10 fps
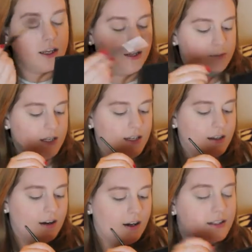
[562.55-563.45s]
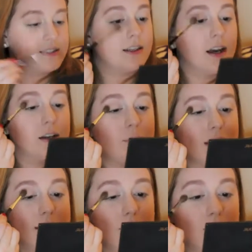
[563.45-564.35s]
And being honestly kind of
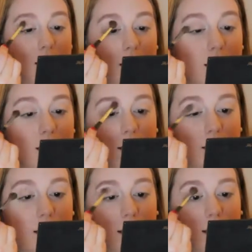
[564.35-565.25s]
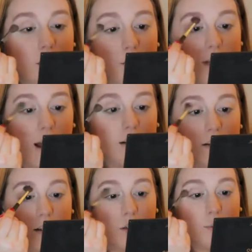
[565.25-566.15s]
messy with it, letting it go down
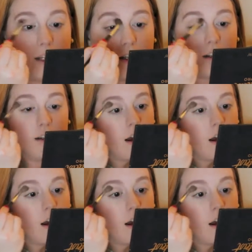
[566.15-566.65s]
a little bit.